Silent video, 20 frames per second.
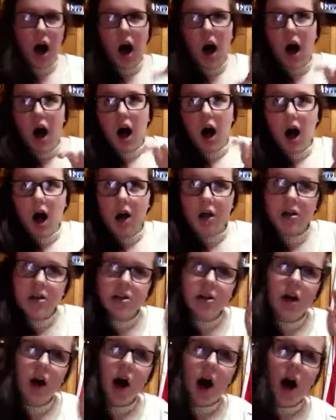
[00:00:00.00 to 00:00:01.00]
ah,
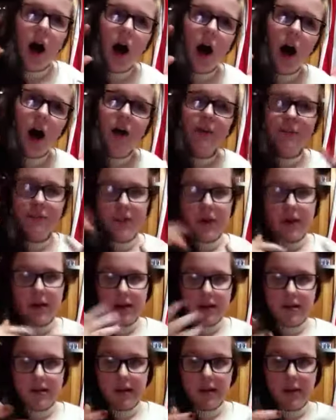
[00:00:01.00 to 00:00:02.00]
ah, and
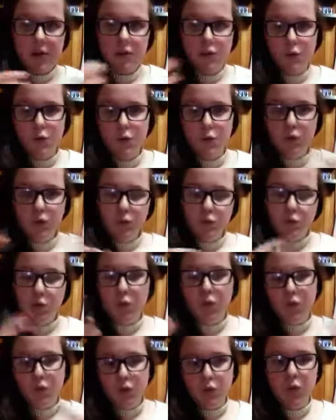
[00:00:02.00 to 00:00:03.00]
it's like, doom,
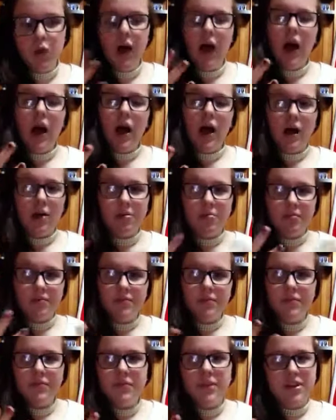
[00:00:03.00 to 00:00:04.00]
doom, doom, and
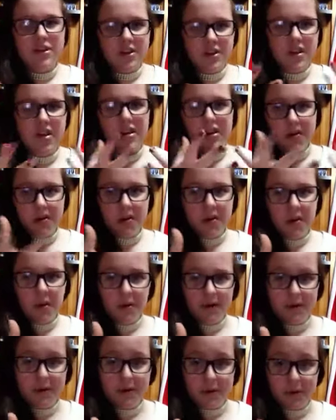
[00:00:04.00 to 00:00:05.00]
you know
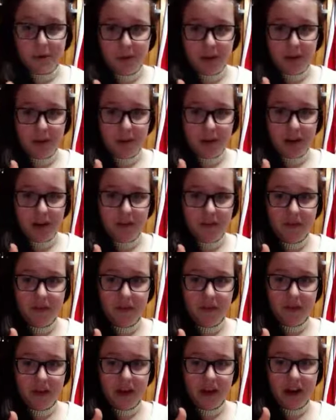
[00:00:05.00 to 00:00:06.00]
what I'm talking about if
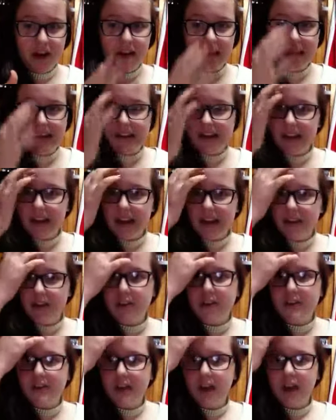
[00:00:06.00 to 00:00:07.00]
you've heard it. It's, it
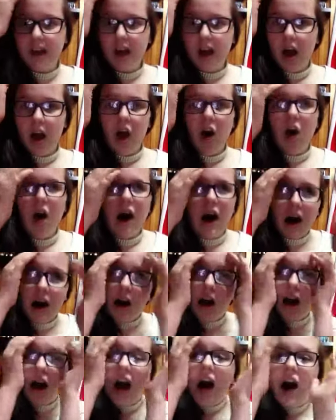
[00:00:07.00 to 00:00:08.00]
just,
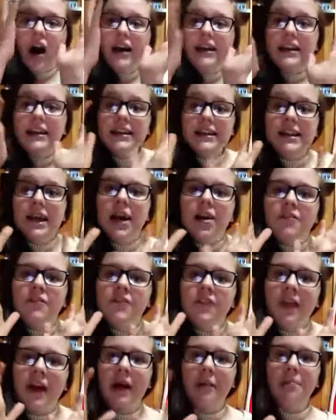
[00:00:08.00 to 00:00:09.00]
I love
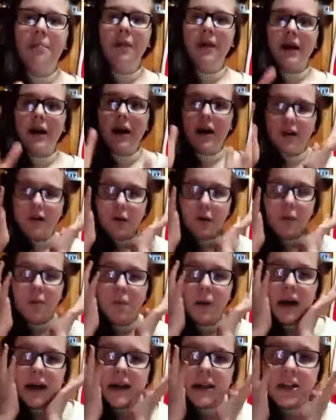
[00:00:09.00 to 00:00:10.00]
that part, oh
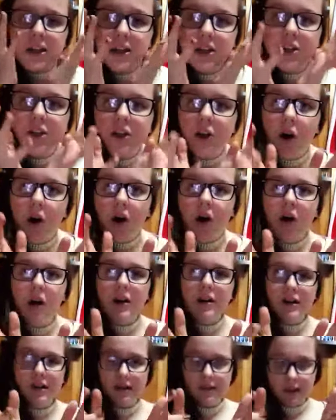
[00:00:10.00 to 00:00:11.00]
my
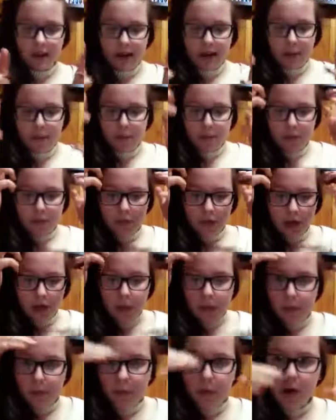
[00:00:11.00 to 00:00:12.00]
god, it's like
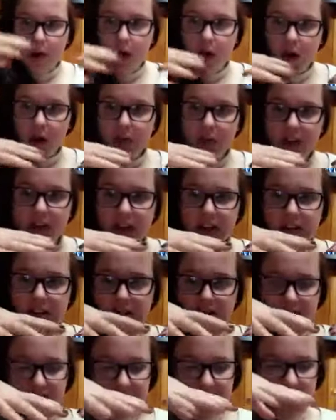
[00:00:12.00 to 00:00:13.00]
the
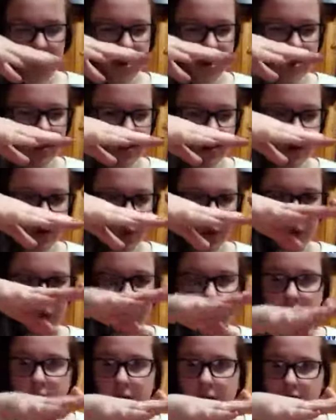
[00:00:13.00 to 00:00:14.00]
perfect sort
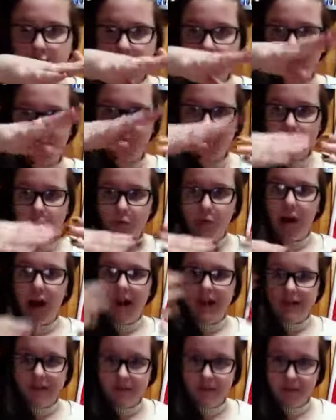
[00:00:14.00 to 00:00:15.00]
of
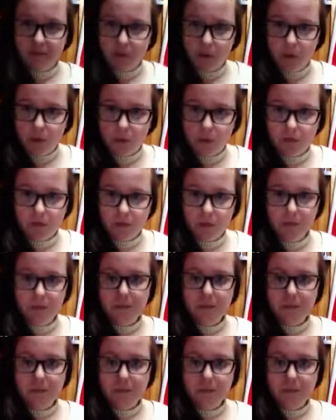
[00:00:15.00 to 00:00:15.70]
rise and fall.